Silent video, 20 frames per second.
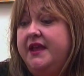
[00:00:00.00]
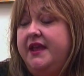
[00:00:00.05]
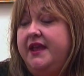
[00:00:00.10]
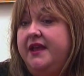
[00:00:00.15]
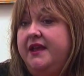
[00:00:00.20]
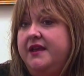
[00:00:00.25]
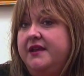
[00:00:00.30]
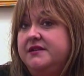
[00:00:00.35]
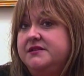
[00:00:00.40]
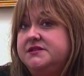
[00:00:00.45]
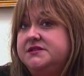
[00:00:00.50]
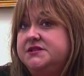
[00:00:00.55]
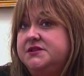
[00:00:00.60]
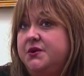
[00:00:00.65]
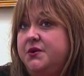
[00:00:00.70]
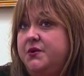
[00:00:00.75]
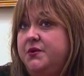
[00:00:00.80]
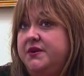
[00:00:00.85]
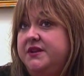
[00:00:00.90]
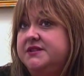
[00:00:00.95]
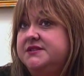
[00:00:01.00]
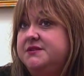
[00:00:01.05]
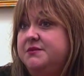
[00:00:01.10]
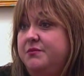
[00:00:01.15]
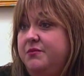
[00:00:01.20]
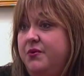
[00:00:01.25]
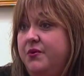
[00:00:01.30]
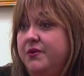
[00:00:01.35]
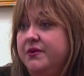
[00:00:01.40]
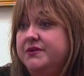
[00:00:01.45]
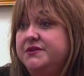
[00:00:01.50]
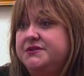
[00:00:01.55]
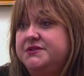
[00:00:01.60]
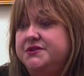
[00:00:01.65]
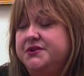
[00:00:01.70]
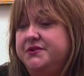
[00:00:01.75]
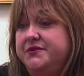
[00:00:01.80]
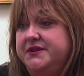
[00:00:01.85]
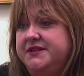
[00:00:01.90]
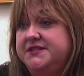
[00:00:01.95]
And so it's important
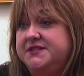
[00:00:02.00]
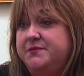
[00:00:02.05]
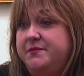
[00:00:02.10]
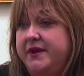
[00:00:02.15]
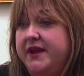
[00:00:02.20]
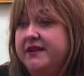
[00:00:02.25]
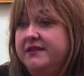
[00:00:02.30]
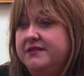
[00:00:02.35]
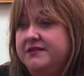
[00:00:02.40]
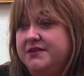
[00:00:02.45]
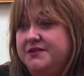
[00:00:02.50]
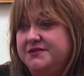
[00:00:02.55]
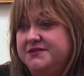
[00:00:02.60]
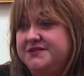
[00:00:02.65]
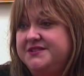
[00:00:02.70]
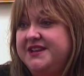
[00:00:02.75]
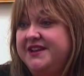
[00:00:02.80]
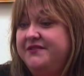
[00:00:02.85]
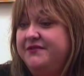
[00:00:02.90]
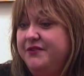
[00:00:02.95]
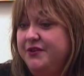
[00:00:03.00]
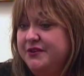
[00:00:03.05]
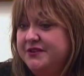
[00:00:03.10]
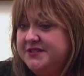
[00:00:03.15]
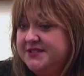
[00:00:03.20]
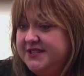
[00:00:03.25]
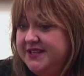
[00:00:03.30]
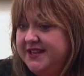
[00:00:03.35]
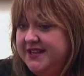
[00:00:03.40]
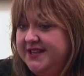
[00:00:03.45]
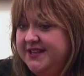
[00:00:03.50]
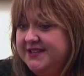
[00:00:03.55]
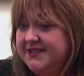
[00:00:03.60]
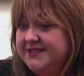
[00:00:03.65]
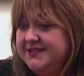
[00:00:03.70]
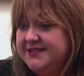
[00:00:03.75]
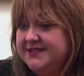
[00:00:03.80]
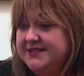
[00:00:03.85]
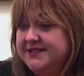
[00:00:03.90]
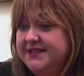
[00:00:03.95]
to respect those
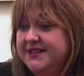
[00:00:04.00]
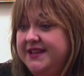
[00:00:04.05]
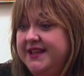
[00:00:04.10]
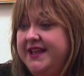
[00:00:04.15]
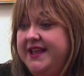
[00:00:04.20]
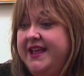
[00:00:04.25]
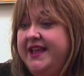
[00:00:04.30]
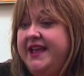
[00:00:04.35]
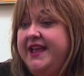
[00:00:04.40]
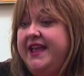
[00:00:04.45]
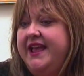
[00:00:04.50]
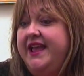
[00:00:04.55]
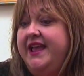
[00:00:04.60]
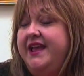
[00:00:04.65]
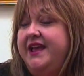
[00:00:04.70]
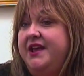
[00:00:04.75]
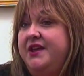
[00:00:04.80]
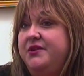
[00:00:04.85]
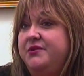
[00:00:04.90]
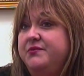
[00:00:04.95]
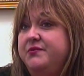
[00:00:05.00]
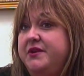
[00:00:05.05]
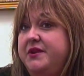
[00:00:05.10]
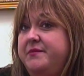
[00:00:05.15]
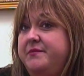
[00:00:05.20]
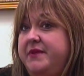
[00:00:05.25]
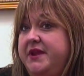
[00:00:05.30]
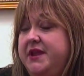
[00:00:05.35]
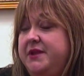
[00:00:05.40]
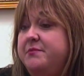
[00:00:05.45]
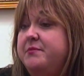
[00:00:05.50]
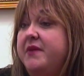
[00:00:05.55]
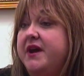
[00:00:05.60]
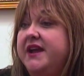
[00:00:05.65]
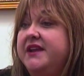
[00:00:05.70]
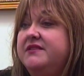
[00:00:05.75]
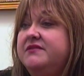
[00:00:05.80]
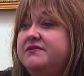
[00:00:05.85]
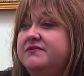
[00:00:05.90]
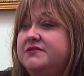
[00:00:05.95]
diversities and remain
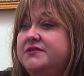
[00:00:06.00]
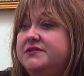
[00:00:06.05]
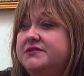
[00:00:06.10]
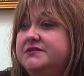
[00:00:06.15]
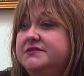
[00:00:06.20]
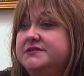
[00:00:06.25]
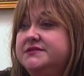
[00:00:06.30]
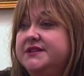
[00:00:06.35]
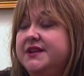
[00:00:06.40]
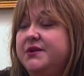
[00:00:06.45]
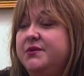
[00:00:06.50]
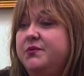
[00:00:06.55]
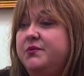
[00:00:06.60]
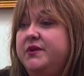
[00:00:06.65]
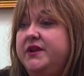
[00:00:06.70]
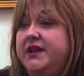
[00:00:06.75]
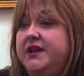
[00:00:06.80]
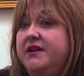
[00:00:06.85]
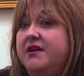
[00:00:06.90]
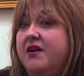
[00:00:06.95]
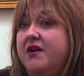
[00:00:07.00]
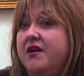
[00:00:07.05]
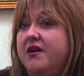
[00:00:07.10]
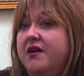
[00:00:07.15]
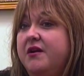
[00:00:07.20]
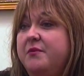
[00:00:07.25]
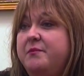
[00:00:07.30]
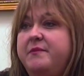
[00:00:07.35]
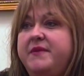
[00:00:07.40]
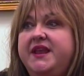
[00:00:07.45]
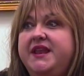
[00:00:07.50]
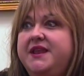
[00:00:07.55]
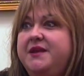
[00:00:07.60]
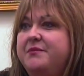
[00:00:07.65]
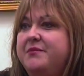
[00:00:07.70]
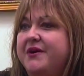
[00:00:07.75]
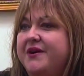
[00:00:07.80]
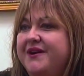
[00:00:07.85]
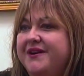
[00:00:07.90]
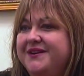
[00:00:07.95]
mindful that we are many
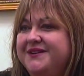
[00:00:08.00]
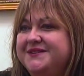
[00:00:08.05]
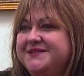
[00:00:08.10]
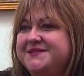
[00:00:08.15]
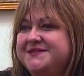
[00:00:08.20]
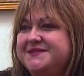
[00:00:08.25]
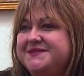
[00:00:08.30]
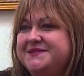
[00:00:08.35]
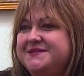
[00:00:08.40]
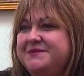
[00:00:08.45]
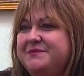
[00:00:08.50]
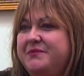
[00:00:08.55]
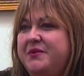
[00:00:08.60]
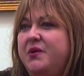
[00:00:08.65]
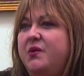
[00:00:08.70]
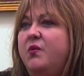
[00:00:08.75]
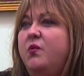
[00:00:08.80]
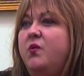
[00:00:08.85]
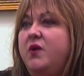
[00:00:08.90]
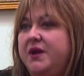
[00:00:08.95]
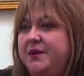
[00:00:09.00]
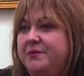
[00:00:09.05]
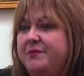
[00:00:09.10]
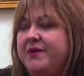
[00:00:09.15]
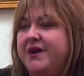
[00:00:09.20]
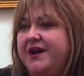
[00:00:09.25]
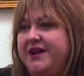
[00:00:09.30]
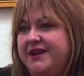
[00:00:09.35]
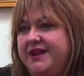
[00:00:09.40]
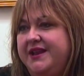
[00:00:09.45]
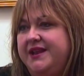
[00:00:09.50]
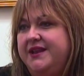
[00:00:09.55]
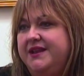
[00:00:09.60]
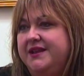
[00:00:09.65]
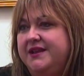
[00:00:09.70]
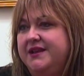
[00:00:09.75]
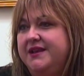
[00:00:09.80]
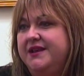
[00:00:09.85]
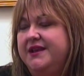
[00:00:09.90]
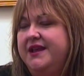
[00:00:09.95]
parts but one body,
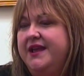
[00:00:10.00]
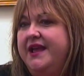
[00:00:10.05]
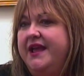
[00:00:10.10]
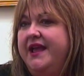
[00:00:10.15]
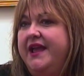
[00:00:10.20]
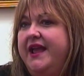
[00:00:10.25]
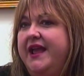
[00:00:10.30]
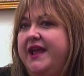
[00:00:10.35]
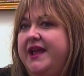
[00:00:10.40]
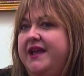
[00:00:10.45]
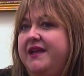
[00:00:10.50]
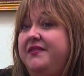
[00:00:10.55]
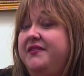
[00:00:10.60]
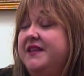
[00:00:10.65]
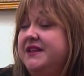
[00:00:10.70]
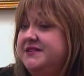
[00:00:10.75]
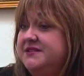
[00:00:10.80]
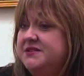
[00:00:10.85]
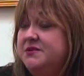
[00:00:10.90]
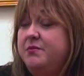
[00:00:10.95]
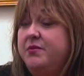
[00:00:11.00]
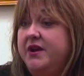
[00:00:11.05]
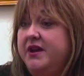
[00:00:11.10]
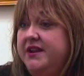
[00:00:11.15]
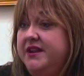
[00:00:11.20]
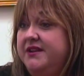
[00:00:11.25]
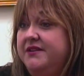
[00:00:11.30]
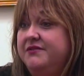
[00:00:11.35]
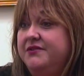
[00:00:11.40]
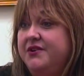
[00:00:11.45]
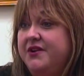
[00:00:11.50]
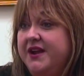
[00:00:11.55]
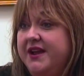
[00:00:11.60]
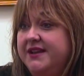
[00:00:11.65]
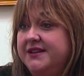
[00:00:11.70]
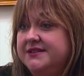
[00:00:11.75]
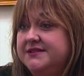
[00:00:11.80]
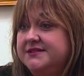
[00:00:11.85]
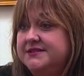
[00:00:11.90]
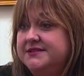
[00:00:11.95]
and that's the body of
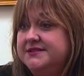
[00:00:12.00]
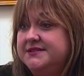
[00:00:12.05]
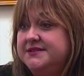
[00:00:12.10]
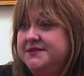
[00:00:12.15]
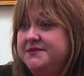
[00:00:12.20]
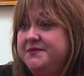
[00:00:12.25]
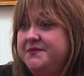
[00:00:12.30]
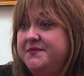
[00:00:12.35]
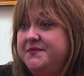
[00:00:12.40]
Christ,